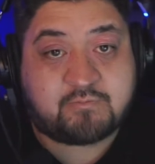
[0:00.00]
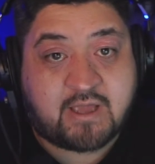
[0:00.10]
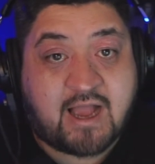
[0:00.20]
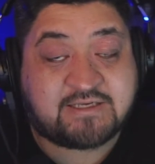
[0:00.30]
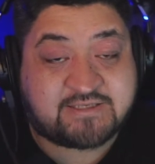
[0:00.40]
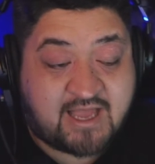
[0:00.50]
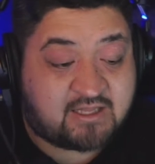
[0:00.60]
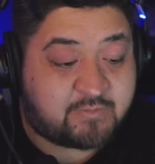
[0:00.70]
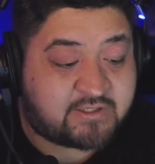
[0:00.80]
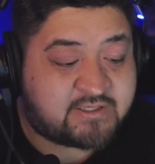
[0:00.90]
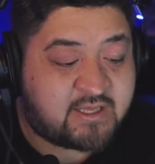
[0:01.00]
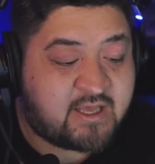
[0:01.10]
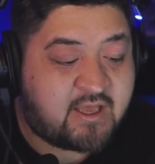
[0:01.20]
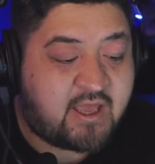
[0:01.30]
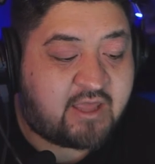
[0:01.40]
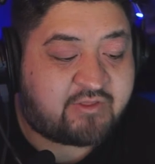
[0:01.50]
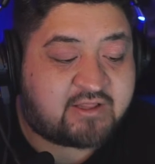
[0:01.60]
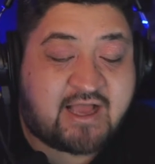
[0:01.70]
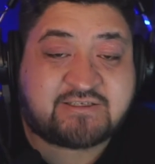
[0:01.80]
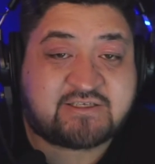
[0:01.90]
Ice Element. And the
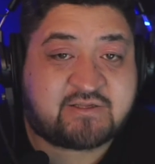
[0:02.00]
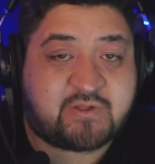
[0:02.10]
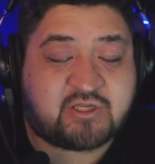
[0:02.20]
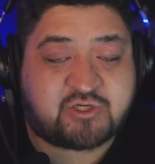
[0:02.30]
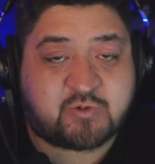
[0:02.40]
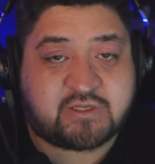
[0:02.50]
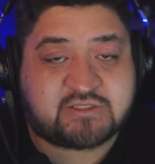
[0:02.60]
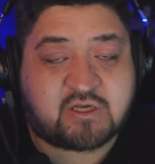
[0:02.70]
class is going to be the Druid.